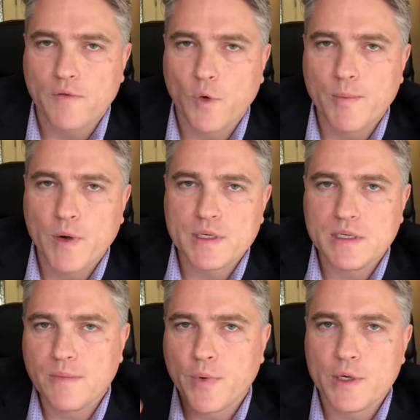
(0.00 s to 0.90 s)
for a
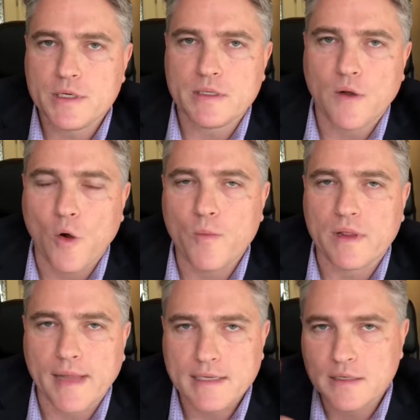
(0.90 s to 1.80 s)
person to purchase a home
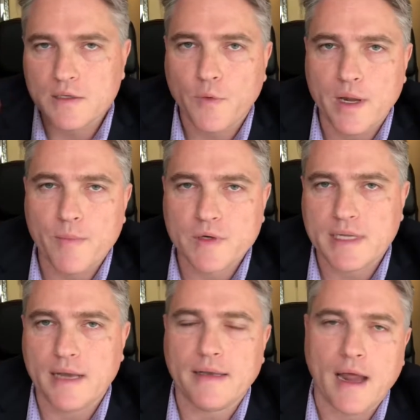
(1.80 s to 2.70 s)
with less than 20%